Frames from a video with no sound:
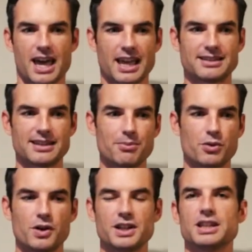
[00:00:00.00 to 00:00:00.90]
At some
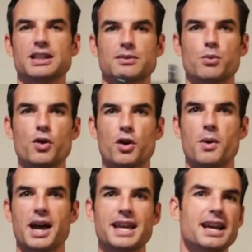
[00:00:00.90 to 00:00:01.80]
point, just walk
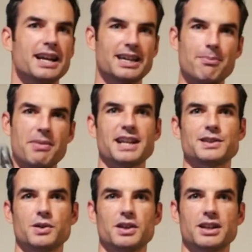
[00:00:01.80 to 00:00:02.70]
away, come back
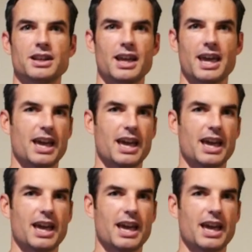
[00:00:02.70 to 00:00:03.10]
to it,